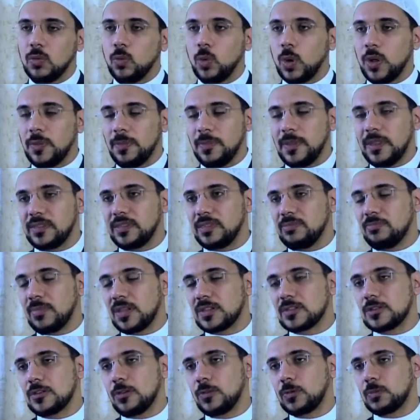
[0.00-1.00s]
one that
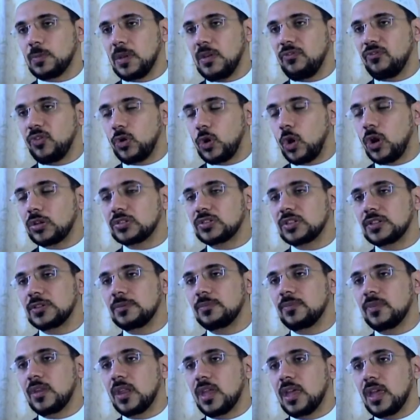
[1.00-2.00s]
must not be
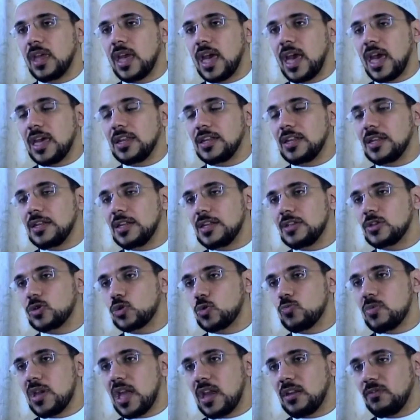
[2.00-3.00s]
forgotten and it needs
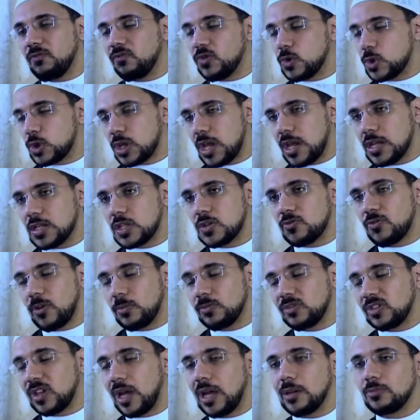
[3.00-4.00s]
to be emphasized
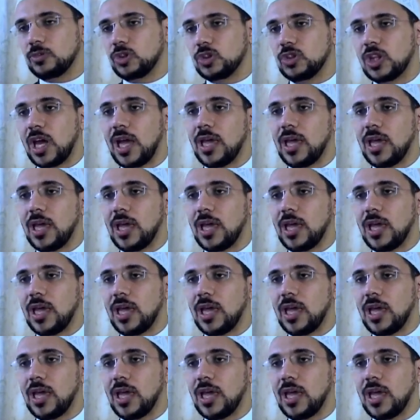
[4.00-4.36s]
from time to